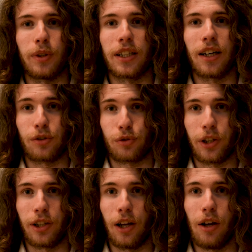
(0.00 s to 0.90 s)
with the
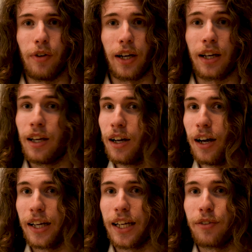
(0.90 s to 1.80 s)
country clothing,
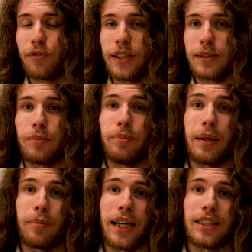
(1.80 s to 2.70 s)
I think it fits a
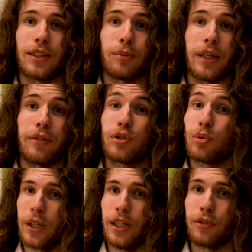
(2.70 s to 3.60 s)
bit better with
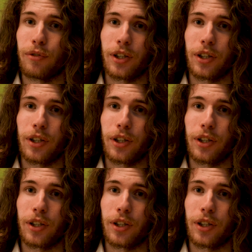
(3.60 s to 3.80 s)
tweed, for